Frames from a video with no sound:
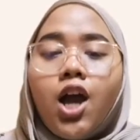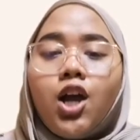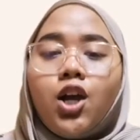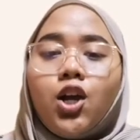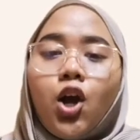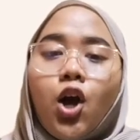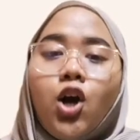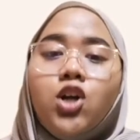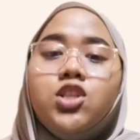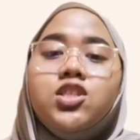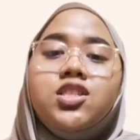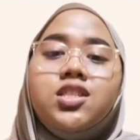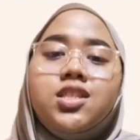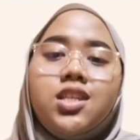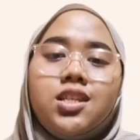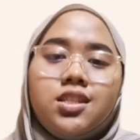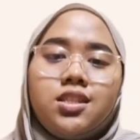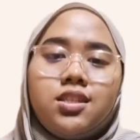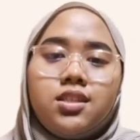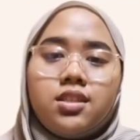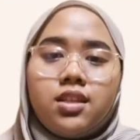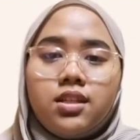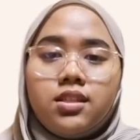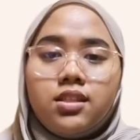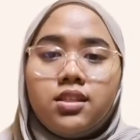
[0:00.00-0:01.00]

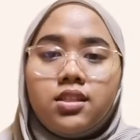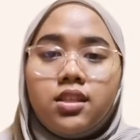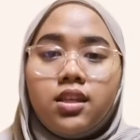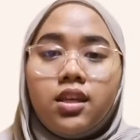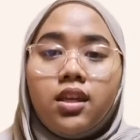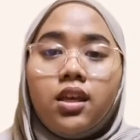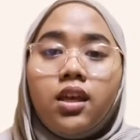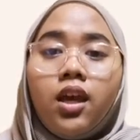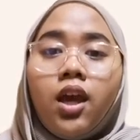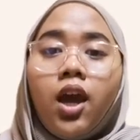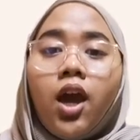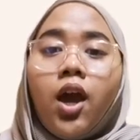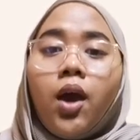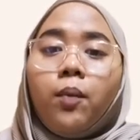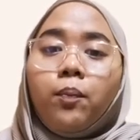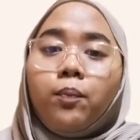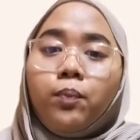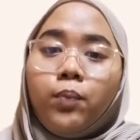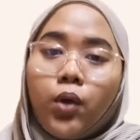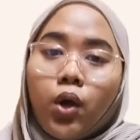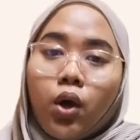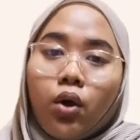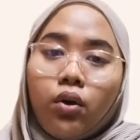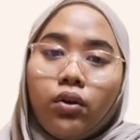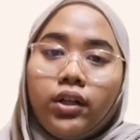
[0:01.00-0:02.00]
consistency,
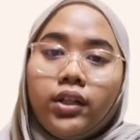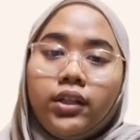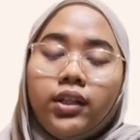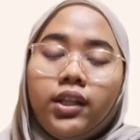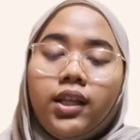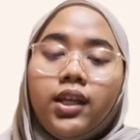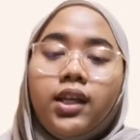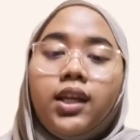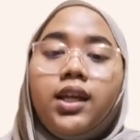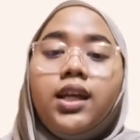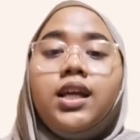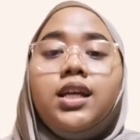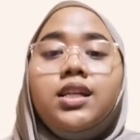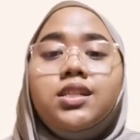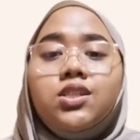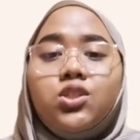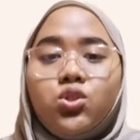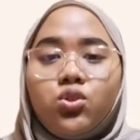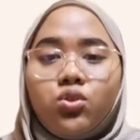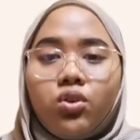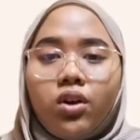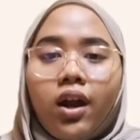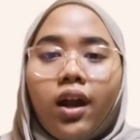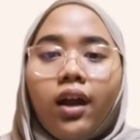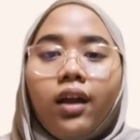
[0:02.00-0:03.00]
purity,
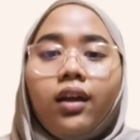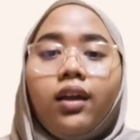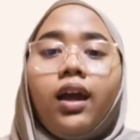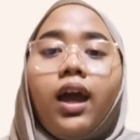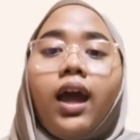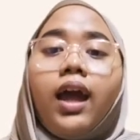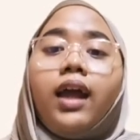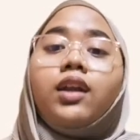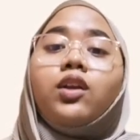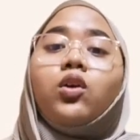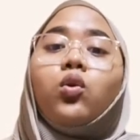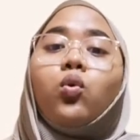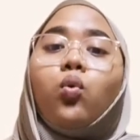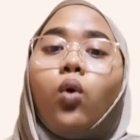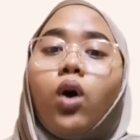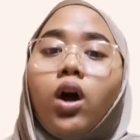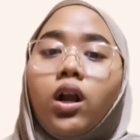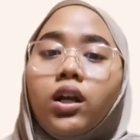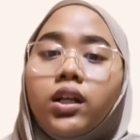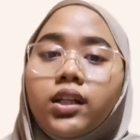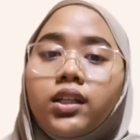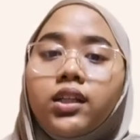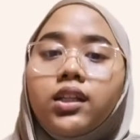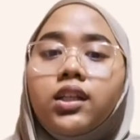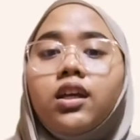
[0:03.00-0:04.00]
strength, and
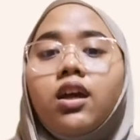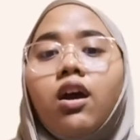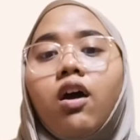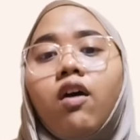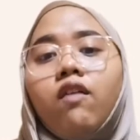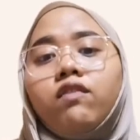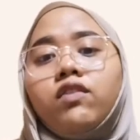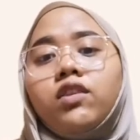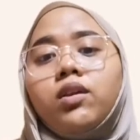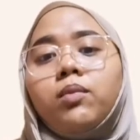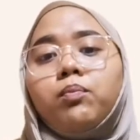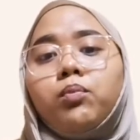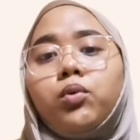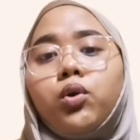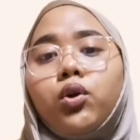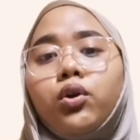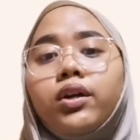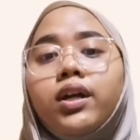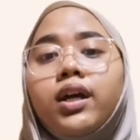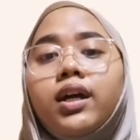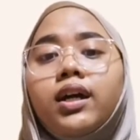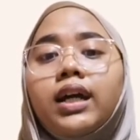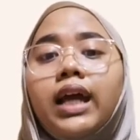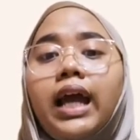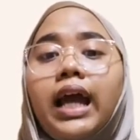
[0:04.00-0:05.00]
quality of the
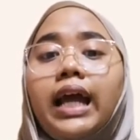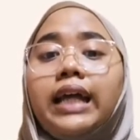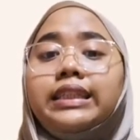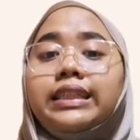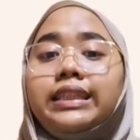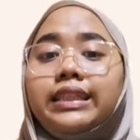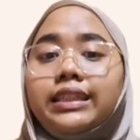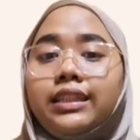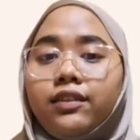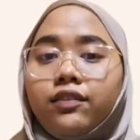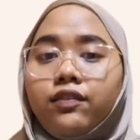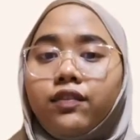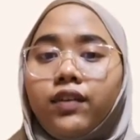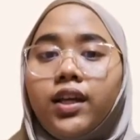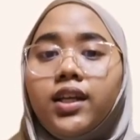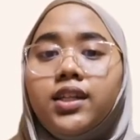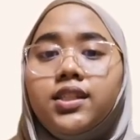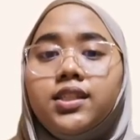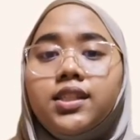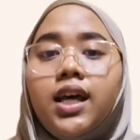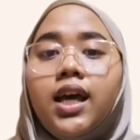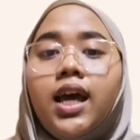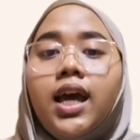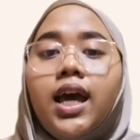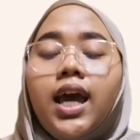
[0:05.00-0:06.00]
product and service
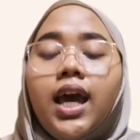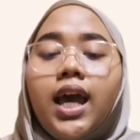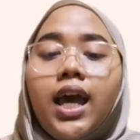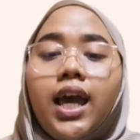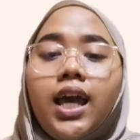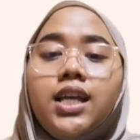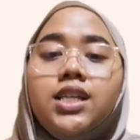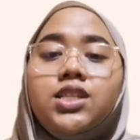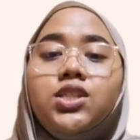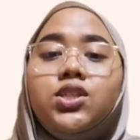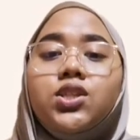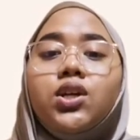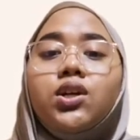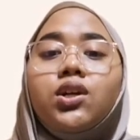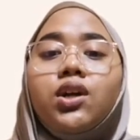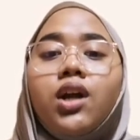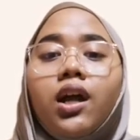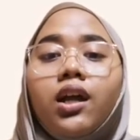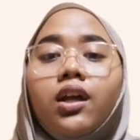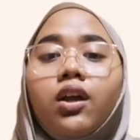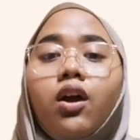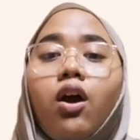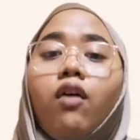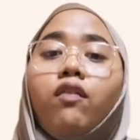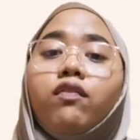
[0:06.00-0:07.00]
is the
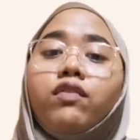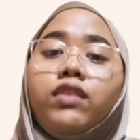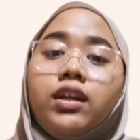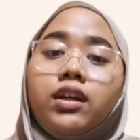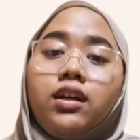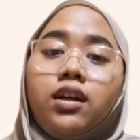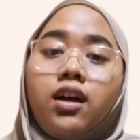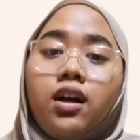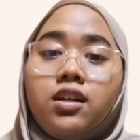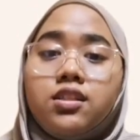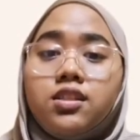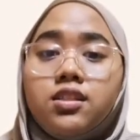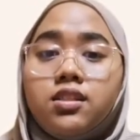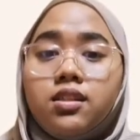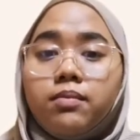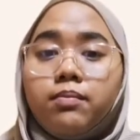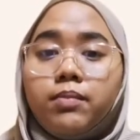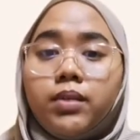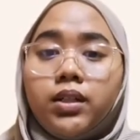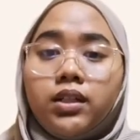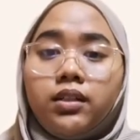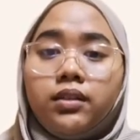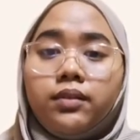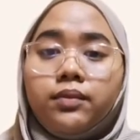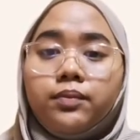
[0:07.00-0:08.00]
right of the
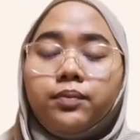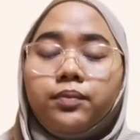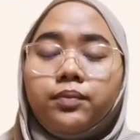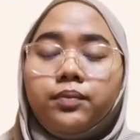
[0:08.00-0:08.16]
customer.